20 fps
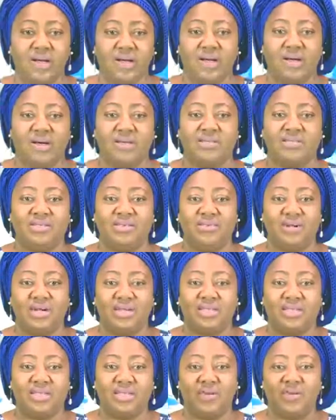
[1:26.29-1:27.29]
has
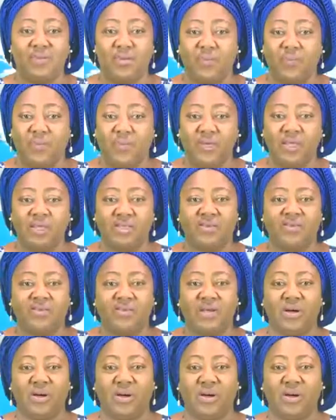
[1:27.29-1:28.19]
directed a repeat of the